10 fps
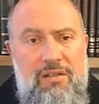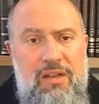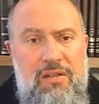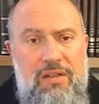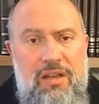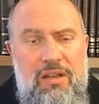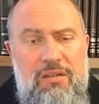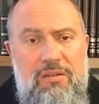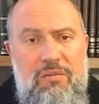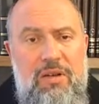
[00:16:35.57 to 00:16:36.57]
on the other
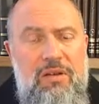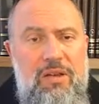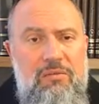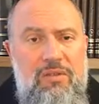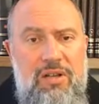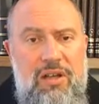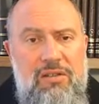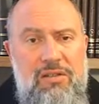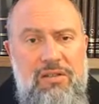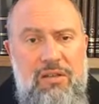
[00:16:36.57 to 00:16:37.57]
hand, one can
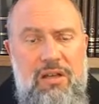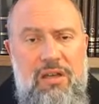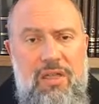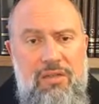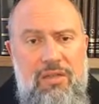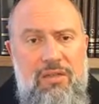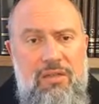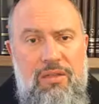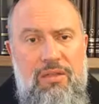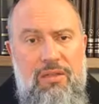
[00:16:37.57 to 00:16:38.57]
pronounce
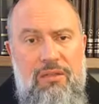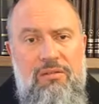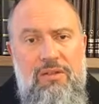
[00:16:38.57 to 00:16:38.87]
th,